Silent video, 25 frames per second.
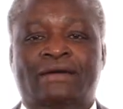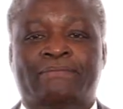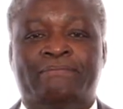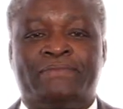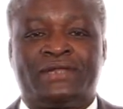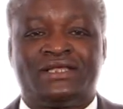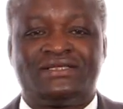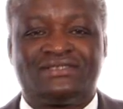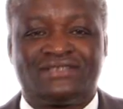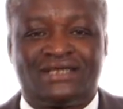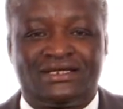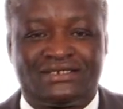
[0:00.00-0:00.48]
is
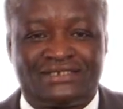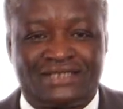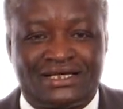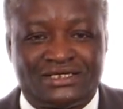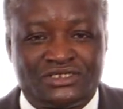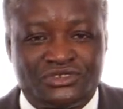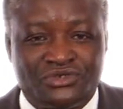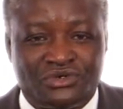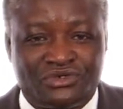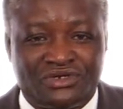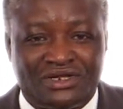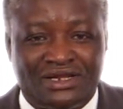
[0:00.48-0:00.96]
devoted
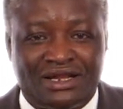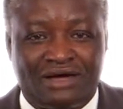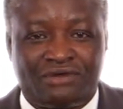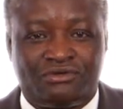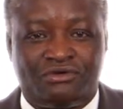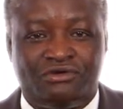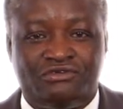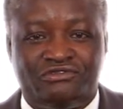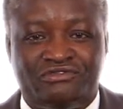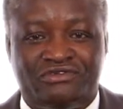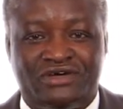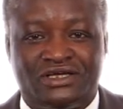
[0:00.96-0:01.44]
to the
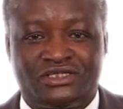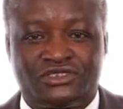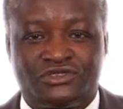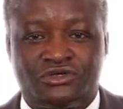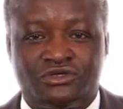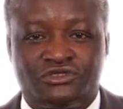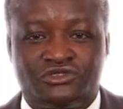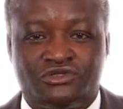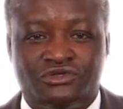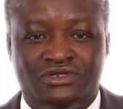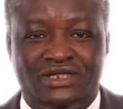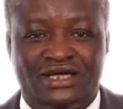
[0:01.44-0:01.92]
presentation
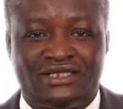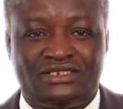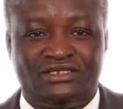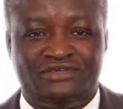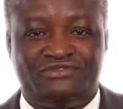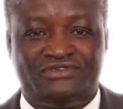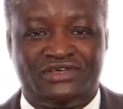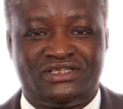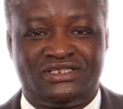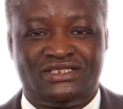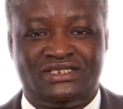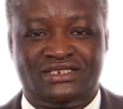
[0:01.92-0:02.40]
of the
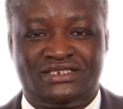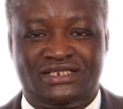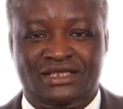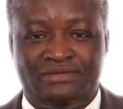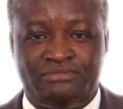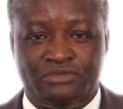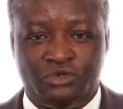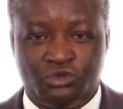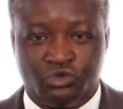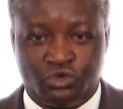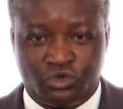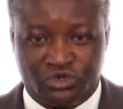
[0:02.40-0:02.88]
Convention on
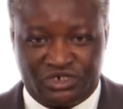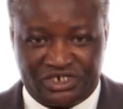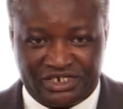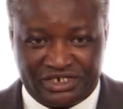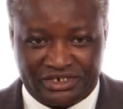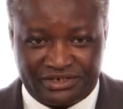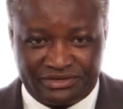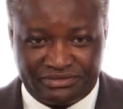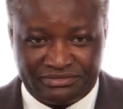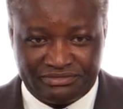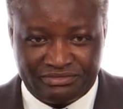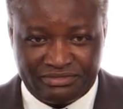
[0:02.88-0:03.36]

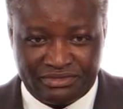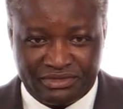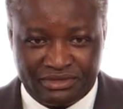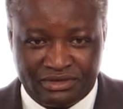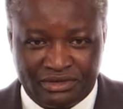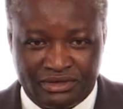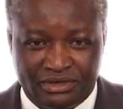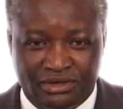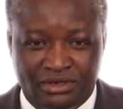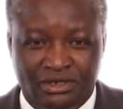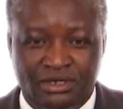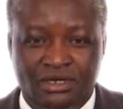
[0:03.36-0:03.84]
Biological
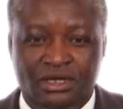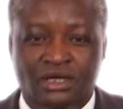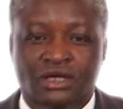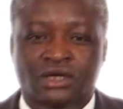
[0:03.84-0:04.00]
Diversity.